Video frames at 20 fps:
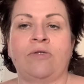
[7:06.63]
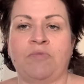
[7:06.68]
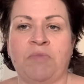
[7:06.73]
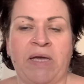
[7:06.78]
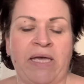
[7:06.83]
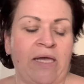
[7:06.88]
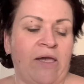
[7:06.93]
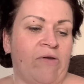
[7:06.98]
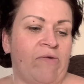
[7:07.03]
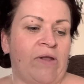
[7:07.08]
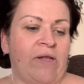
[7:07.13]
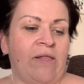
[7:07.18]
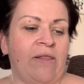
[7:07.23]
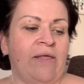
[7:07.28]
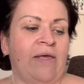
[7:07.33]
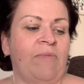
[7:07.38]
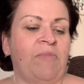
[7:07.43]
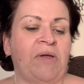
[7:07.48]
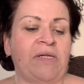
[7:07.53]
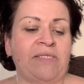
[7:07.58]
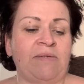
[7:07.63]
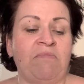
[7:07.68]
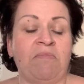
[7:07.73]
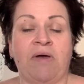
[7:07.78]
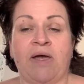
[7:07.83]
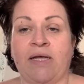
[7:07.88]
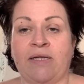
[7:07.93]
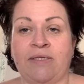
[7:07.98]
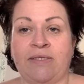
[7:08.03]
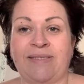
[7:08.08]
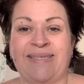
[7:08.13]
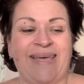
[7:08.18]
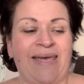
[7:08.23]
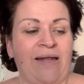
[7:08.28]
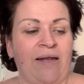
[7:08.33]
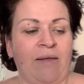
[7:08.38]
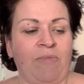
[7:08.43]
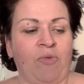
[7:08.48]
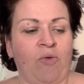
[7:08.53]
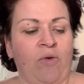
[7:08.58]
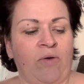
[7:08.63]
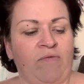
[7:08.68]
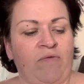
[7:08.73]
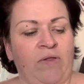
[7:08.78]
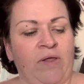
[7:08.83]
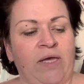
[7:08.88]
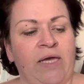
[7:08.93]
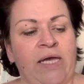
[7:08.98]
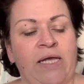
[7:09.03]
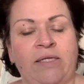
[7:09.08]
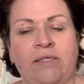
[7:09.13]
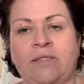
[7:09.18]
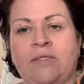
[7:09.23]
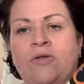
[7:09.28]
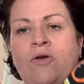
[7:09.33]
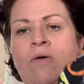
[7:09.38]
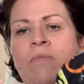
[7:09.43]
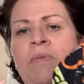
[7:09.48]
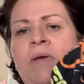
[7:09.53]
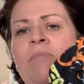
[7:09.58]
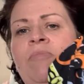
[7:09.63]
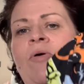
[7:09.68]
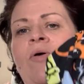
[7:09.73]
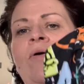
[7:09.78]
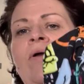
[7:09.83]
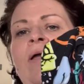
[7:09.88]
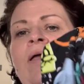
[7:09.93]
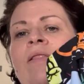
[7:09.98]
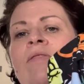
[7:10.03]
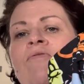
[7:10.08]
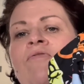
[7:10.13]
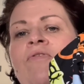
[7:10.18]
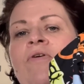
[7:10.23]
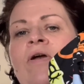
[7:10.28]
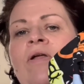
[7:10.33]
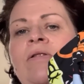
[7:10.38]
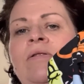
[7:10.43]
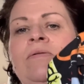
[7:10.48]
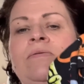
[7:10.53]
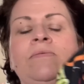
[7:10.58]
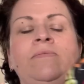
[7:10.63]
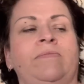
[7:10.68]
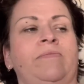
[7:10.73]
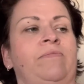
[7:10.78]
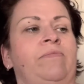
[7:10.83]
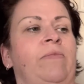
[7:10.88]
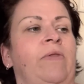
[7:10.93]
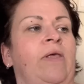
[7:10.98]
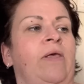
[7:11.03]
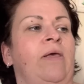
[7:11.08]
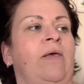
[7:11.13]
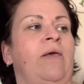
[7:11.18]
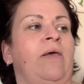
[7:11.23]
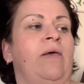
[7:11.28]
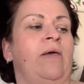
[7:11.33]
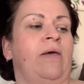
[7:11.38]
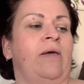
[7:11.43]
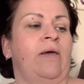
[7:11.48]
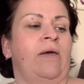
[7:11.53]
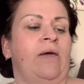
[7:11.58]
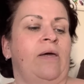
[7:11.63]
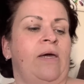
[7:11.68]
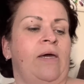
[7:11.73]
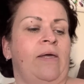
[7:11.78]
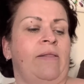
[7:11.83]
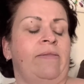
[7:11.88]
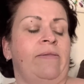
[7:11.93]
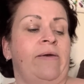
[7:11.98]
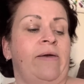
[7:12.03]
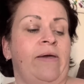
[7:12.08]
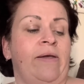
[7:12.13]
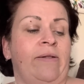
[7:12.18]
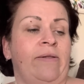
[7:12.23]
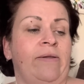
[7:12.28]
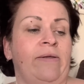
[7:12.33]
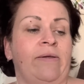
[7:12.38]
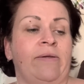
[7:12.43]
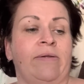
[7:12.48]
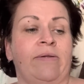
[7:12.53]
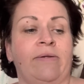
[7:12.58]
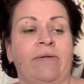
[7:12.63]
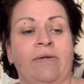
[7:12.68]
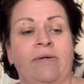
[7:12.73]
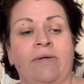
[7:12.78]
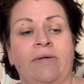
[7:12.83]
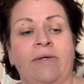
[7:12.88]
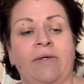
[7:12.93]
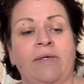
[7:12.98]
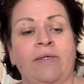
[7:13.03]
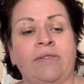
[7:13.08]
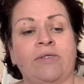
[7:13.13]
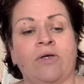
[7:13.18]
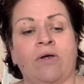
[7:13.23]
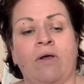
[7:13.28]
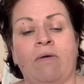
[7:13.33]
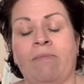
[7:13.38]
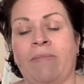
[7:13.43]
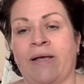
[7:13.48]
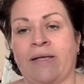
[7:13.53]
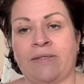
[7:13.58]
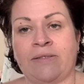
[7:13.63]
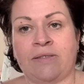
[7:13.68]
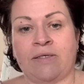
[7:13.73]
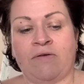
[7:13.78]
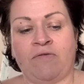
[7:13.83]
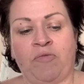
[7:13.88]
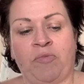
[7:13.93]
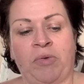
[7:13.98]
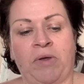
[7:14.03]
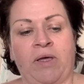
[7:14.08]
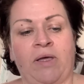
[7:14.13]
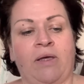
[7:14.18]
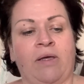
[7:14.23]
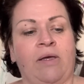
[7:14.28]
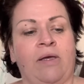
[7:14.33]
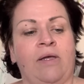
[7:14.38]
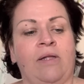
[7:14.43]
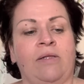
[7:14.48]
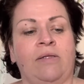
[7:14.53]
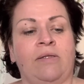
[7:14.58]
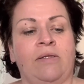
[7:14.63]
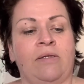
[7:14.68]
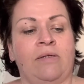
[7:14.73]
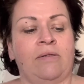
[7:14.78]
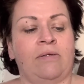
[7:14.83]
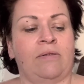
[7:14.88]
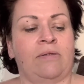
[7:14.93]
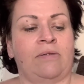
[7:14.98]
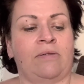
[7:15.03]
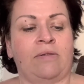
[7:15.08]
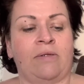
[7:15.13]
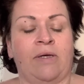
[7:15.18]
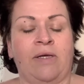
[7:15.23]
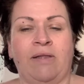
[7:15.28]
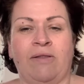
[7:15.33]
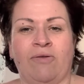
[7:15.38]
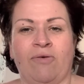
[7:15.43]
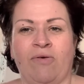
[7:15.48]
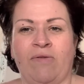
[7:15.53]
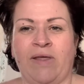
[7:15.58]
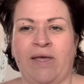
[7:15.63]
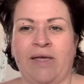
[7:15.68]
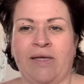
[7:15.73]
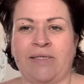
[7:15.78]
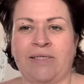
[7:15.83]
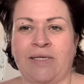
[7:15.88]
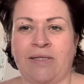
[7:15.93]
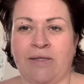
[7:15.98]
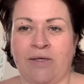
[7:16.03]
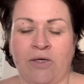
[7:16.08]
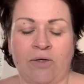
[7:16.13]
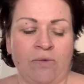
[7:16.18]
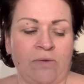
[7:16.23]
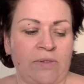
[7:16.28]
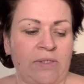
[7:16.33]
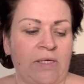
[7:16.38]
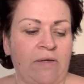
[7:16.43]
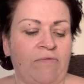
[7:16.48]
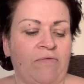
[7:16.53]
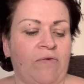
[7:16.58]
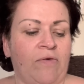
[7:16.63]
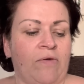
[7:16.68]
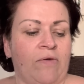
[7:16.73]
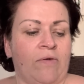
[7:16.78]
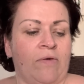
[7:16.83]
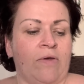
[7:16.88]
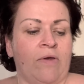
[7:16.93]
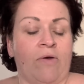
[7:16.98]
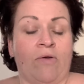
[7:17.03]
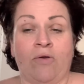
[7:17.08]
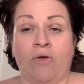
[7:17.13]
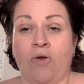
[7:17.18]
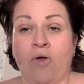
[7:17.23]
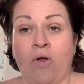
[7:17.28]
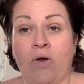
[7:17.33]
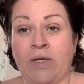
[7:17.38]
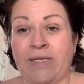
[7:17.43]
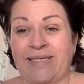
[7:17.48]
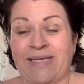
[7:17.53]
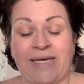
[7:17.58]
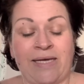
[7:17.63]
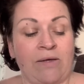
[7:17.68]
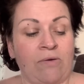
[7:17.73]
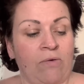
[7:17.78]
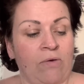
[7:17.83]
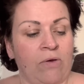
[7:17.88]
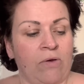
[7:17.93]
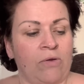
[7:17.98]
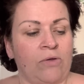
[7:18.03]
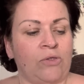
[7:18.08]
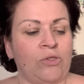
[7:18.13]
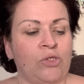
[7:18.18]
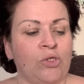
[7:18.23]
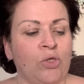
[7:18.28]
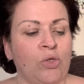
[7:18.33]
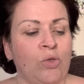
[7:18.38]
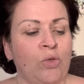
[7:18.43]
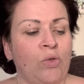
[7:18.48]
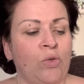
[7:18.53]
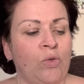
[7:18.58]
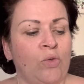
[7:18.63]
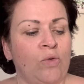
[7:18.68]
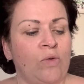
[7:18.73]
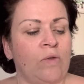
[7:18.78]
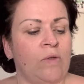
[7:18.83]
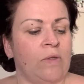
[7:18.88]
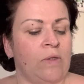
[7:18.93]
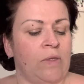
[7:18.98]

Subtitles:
make or anything, but I didn't buy it to sell. I bought it for the kids. It's got a big pocket in the front, and then it's got a massive bit in that I thought they could either use it for going on holiday or going to school.